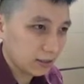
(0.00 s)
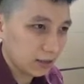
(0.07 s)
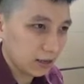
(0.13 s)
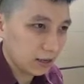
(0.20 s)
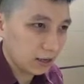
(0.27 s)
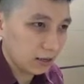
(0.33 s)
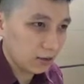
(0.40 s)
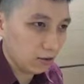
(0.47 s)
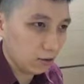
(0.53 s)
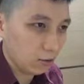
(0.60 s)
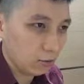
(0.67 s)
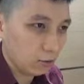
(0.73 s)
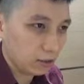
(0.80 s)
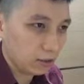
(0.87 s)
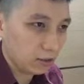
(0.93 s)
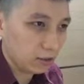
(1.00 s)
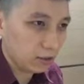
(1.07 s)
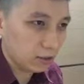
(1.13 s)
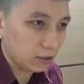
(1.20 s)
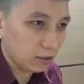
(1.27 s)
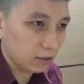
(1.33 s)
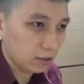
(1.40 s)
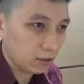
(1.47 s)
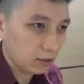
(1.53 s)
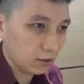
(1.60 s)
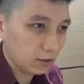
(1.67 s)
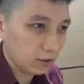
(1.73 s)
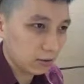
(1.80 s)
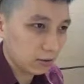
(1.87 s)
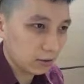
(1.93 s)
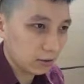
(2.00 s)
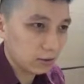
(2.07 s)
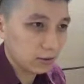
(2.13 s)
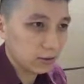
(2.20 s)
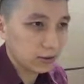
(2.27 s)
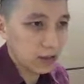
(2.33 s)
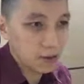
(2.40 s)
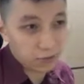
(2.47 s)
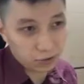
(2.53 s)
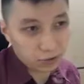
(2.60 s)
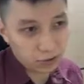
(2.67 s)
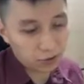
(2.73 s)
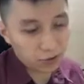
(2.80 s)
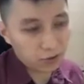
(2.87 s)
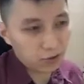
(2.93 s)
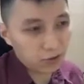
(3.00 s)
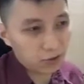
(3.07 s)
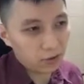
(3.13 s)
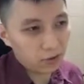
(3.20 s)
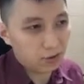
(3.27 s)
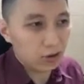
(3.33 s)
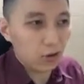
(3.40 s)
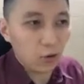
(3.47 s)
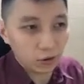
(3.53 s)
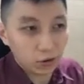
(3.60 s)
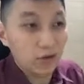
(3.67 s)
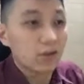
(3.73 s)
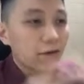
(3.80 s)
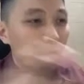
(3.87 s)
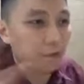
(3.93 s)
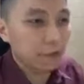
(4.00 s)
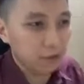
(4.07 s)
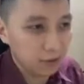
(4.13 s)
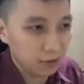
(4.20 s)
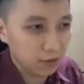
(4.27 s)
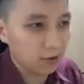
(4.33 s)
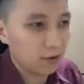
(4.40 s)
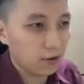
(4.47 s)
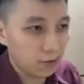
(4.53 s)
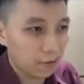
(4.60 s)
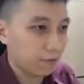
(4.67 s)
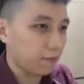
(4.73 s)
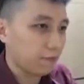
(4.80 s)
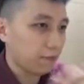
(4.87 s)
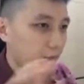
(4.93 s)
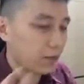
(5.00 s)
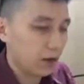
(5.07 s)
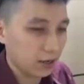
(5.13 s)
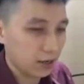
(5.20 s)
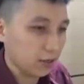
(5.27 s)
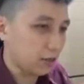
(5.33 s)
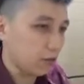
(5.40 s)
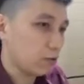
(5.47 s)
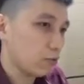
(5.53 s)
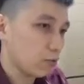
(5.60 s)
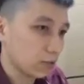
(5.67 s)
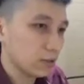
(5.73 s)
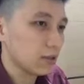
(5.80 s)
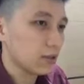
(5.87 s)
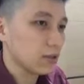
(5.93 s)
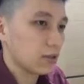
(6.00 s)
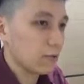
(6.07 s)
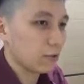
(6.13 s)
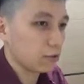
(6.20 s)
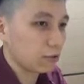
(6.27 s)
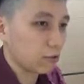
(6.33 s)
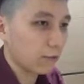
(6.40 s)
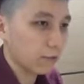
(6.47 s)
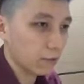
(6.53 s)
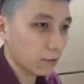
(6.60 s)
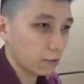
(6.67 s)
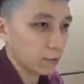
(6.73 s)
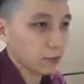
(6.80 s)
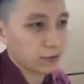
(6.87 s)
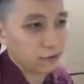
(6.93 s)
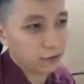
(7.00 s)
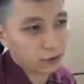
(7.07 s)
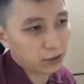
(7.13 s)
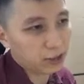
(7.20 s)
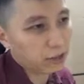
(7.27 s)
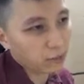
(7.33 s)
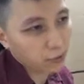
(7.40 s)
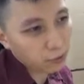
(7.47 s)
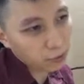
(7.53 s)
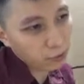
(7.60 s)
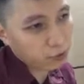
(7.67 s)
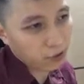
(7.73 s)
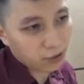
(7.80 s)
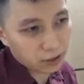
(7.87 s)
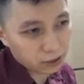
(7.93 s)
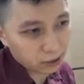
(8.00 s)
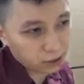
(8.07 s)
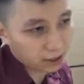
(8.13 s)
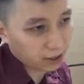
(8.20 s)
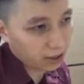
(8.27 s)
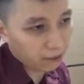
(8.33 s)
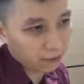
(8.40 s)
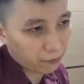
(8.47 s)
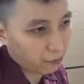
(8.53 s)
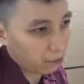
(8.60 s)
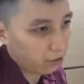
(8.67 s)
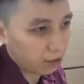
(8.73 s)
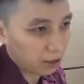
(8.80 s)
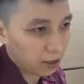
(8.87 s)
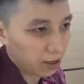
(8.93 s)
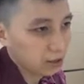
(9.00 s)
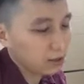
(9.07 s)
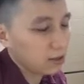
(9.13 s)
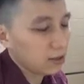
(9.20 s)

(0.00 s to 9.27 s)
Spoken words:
and lowest temperature, right, or the difference of highest and lowest temperature of thermometer. For example, mercury is -39